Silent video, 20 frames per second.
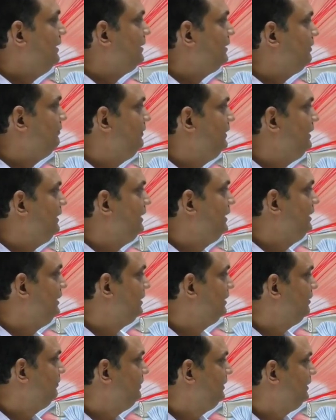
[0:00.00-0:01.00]
intervening
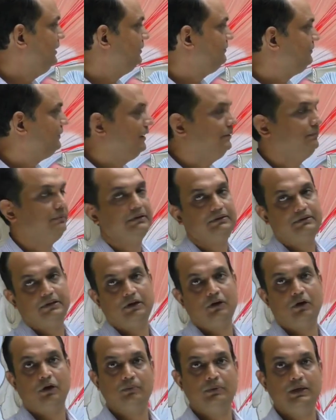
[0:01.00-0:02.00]
intermediate fibers
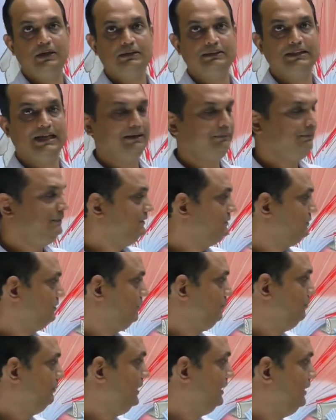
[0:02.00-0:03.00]
are oblique that means
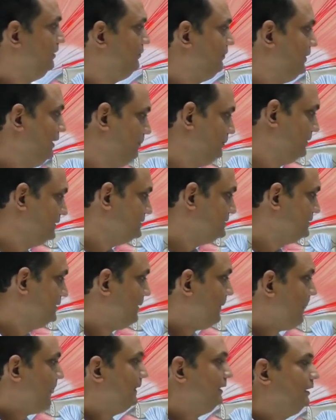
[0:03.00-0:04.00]
your middle fibers.
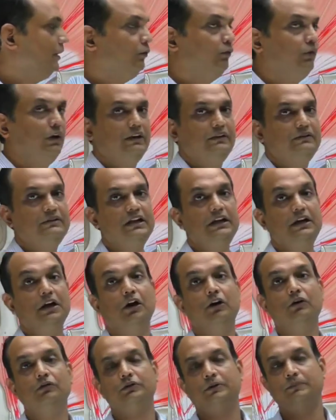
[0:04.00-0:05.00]
Now what is the
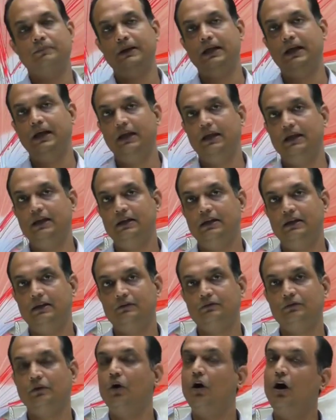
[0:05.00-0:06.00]
nerve supply?
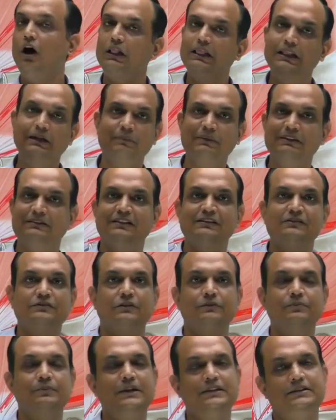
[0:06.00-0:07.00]
So all the muscles
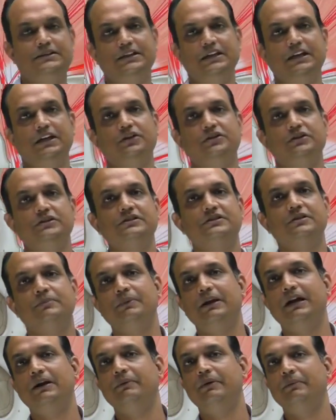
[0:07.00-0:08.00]
of mastication
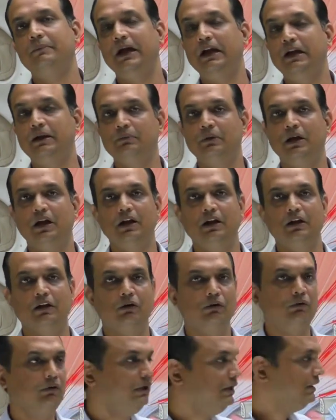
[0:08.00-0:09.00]
supplied by mandibular
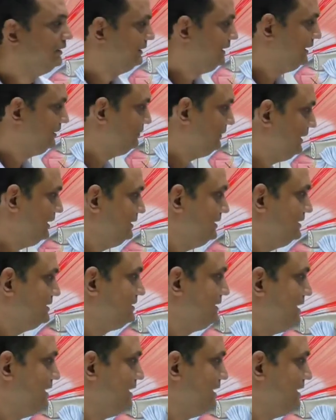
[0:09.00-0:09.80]
nerve. That's why this